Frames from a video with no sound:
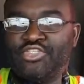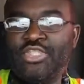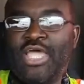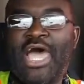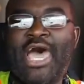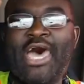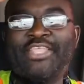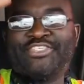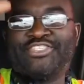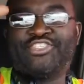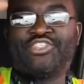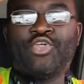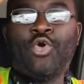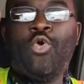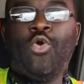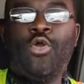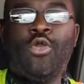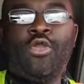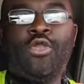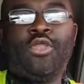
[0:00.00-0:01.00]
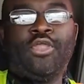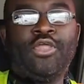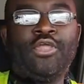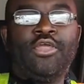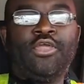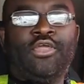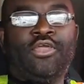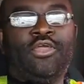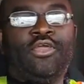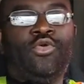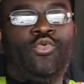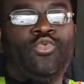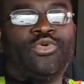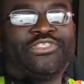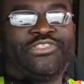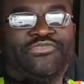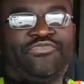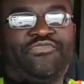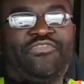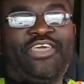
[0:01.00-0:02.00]
how the store
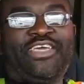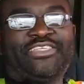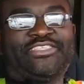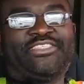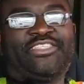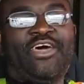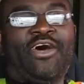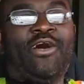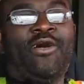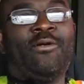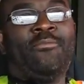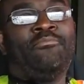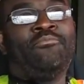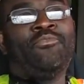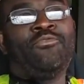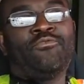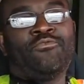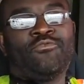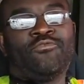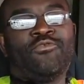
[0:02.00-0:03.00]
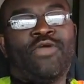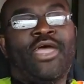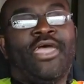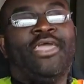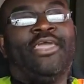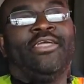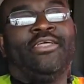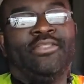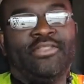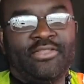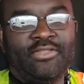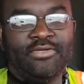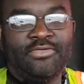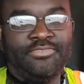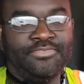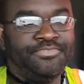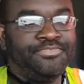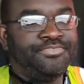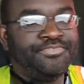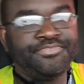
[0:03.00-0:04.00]
was fixed up, right?
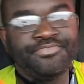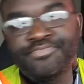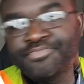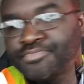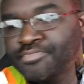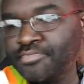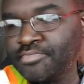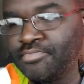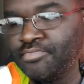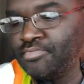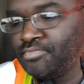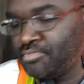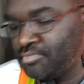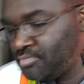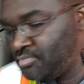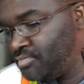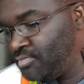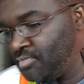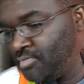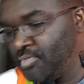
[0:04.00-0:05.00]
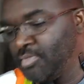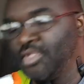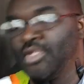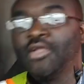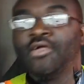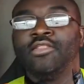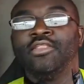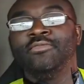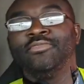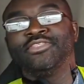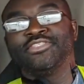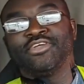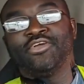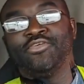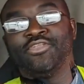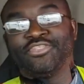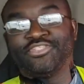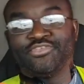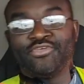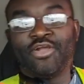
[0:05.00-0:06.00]
Let me
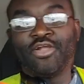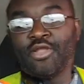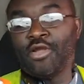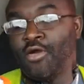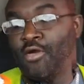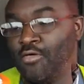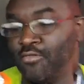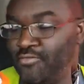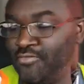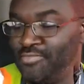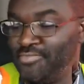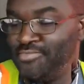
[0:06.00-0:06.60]
turn the truck off.